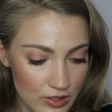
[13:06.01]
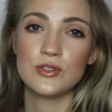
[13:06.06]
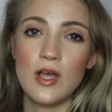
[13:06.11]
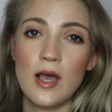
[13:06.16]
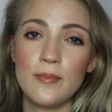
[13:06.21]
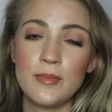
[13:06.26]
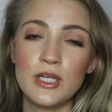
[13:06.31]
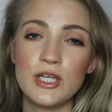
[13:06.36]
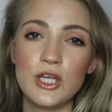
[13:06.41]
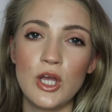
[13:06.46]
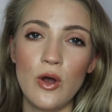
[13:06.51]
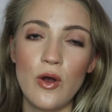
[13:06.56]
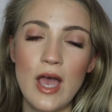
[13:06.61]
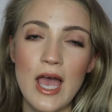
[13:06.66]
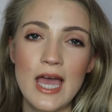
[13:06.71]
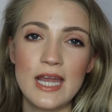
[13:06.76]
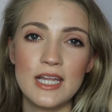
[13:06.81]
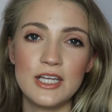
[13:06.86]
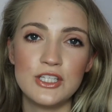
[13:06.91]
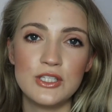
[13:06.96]
So I'm going to go
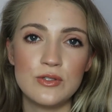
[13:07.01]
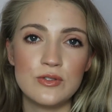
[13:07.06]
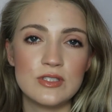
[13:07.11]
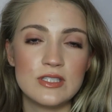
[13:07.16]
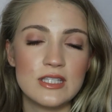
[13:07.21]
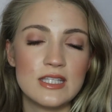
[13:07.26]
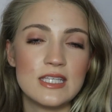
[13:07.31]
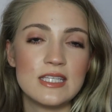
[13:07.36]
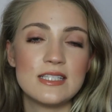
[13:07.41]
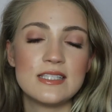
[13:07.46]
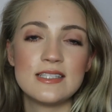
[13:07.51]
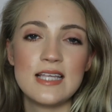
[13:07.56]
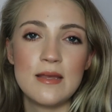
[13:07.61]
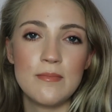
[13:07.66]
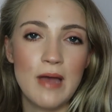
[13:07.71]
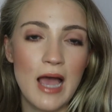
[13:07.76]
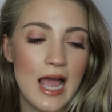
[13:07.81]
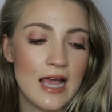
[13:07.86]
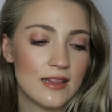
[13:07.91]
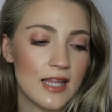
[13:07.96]
ahead and use the
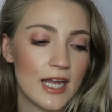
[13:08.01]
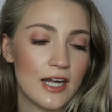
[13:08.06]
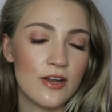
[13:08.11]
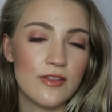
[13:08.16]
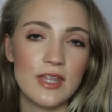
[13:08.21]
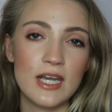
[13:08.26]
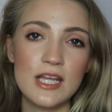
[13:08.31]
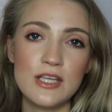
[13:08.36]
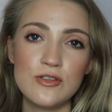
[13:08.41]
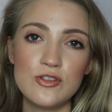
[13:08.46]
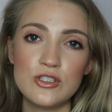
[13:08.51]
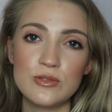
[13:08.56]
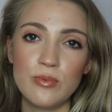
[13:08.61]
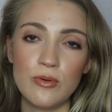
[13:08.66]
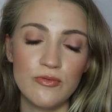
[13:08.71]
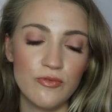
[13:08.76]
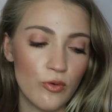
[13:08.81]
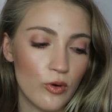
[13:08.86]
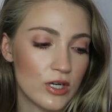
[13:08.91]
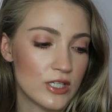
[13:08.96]
same highlighter that I used
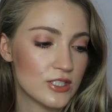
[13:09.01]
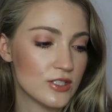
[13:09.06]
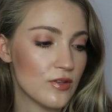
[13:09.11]
before.